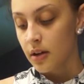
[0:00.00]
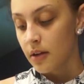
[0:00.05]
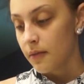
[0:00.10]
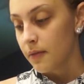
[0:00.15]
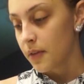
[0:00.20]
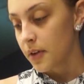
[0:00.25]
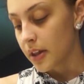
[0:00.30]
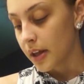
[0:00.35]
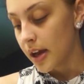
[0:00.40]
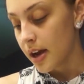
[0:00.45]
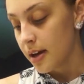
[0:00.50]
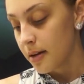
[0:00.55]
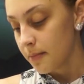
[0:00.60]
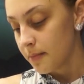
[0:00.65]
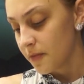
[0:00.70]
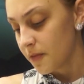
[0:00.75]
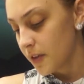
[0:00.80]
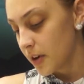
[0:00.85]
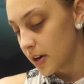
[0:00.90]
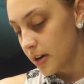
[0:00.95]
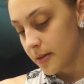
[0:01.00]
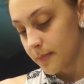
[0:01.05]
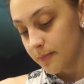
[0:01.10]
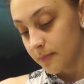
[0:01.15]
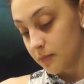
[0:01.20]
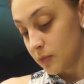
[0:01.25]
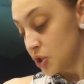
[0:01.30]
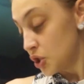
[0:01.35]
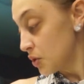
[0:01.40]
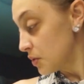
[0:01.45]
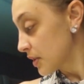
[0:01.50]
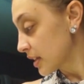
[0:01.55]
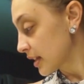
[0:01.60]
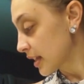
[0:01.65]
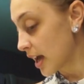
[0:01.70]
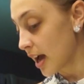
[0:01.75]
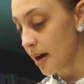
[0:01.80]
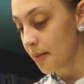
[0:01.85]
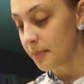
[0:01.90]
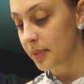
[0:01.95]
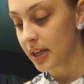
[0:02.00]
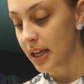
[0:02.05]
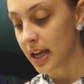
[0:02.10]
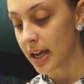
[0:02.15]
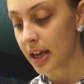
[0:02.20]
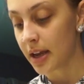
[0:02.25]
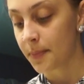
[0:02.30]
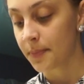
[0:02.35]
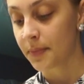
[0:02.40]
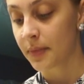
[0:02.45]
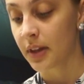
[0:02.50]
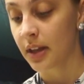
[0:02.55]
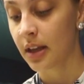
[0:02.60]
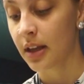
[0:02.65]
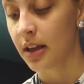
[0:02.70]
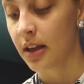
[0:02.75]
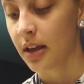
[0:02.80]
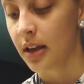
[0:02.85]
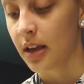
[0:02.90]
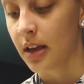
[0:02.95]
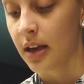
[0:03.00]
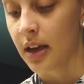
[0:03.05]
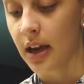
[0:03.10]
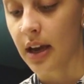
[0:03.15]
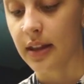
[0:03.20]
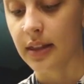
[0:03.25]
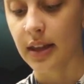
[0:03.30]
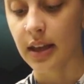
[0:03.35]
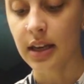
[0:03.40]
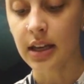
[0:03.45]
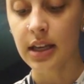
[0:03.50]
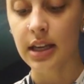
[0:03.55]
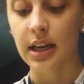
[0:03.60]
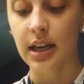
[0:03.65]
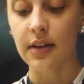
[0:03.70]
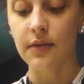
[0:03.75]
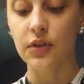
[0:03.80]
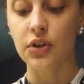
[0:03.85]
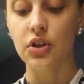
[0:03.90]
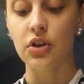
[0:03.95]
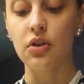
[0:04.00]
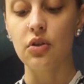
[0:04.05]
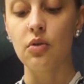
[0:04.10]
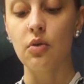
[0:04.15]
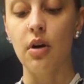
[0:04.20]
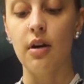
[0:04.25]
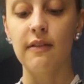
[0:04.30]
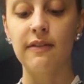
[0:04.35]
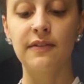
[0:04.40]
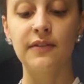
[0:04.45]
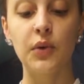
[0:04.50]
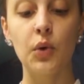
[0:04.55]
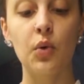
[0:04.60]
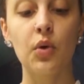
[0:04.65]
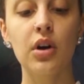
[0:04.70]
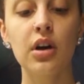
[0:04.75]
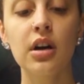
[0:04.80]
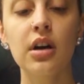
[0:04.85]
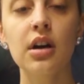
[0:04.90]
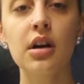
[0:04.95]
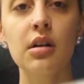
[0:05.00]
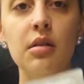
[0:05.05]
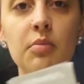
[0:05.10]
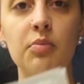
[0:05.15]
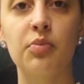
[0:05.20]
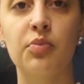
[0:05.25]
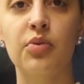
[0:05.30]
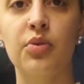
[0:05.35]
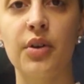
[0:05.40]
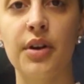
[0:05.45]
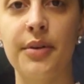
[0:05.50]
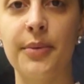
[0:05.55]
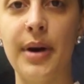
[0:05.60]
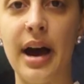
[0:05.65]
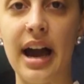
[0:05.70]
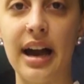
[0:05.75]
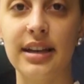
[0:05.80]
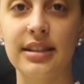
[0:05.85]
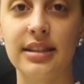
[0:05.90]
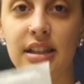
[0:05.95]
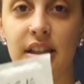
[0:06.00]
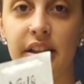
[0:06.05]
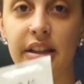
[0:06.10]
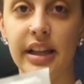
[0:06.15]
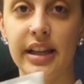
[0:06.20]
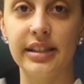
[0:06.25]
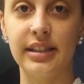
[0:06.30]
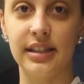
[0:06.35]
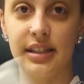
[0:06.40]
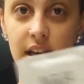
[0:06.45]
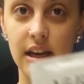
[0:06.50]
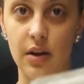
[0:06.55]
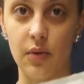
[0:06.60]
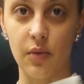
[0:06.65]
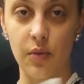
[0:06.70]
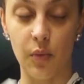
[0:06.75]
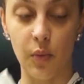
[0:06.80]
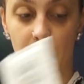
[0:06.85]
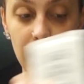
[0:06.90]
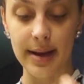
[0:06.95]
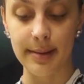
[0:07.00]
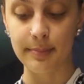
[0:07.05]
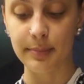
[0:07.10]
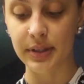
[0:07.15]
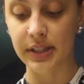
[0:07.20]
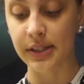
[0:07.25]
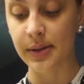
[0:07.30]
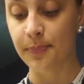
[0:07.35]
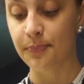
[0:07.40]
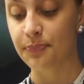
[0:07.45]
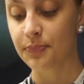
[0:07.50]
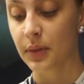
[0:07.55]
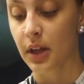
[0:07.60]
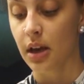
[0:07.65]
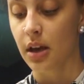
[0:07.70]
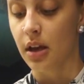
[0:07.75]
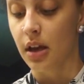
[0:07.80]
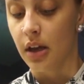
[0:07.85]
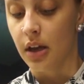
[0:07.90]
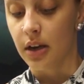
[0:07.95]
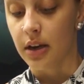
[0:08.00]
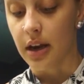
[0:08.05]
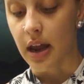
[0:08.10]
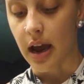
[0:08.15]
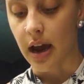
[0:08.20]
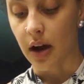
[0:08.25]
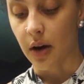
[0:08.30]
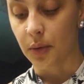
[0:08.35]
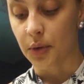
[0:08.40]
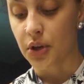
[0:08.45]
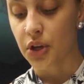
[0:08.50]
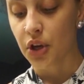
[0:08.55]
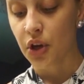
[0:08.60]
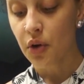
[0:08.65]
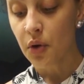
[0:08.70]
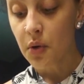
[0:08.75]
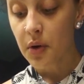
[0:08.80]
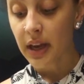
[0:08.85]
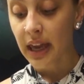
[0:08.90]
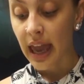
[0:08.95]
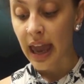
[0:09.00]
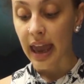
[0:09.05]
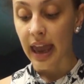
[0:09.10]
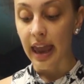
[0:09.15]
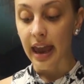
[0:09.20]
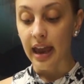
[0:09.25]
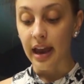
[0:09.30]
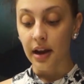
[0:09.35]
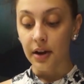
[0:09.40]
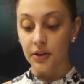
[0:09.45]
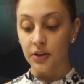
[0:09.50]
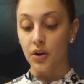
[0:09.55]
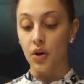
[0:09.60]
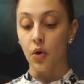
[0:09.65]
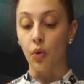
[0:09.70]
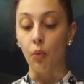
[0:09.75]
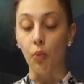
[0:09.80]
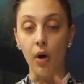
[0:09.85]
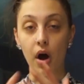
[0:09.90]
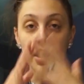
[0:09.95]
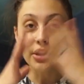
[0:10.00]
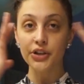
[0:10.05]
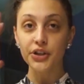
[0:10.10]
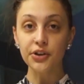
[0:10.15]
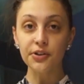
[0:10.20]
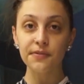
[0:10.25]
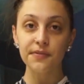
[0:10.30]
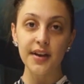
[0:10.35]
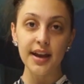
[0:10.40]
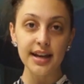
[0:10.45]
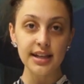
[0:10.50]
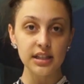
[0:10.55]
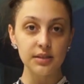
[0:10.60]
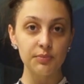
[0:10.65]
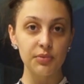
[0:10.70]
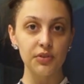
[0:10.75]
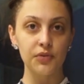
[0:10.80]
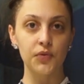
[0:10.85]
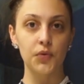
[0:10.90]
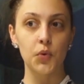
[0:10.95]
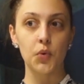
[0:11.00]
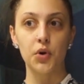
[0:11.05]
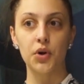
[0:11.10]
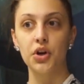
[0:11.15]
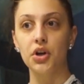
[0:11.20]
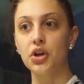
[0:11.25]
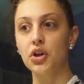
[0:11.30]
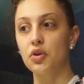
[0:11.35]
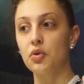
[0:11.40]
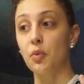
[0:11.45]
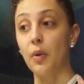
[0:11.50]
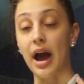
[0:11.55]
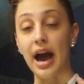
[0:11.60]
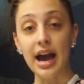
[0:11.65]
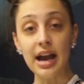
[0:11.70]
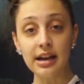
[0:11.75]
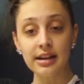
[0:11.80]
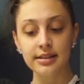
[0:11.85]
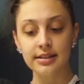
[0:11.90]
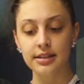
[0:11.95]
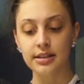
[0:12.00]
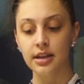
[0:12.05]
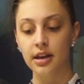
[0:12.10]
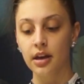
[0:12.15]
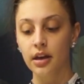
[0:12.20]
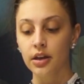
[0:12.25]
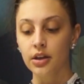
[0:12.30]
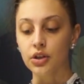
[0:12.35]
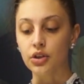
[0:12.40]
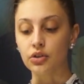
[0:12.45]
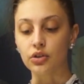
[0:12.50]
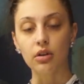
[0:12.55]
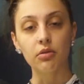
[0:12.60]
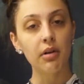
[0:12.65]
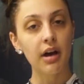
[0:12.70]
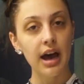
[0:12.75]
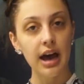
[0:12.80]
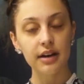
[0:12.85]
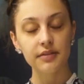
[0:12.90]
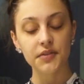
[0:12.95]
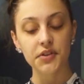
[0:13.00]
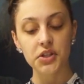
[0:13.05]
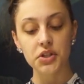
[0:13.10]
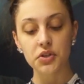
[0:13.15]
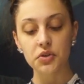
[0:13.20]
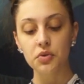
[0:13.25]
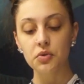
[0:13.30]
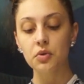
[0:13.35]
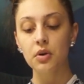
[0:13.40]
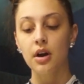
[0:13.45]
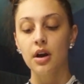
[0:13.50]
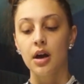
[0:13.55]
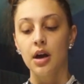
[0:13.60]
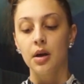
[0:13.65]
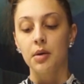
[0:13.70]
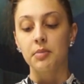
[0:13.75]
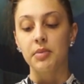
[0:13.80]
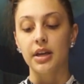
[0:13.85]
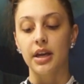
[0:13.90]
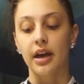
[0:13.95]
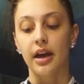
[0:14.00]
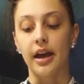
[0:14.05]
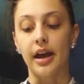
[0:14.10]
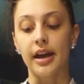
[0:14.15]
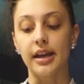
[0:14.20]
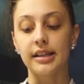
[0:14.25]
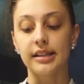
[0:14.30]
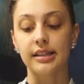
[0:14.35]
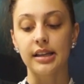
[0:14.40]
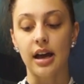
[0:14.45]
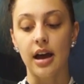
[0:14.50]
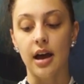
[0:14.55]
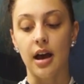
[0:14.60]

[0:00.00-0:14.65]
for choosing the company. And then it gives you 4 pre-wax cleansing wipes. Now you can wash your face before you wax. You don't have to, because